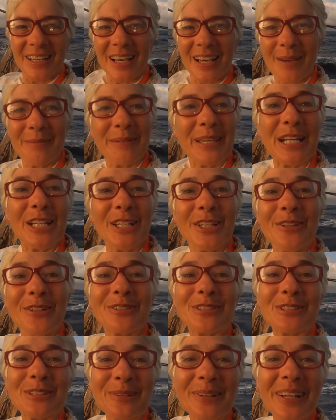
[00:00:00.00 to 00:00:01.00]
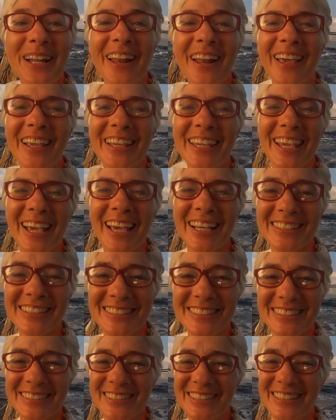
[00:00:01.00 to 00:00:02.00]
I'm getting used to it, I
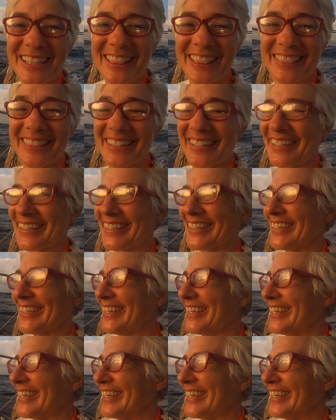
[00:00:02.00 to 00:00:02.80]
guess is the thing.